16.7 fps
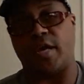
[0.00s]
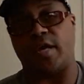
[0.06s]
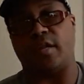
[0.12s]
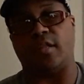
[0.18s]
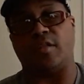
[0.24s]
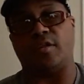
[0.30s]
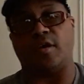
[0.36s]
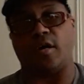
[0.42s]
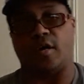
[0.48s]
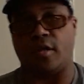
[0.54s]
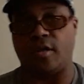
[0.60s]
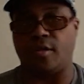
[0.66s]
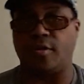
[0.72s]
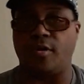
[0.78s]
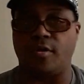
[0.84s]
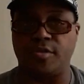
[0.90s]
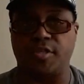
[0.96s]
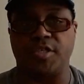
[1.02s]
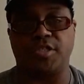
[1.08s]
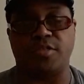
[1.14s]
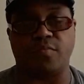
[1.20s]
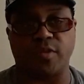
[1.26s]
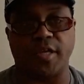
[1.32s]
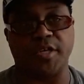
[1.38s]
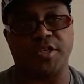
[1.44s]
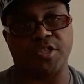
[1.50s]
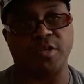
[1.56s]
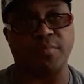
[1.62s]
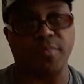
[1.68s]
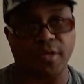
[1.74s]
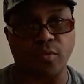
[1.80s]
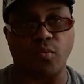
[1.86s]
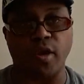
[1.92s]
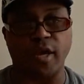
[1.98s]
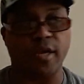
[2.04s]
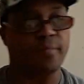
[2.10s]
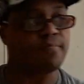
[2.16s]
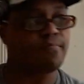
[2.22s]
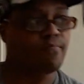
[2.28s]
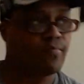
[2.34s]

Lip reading: had a long distance relationship in a way,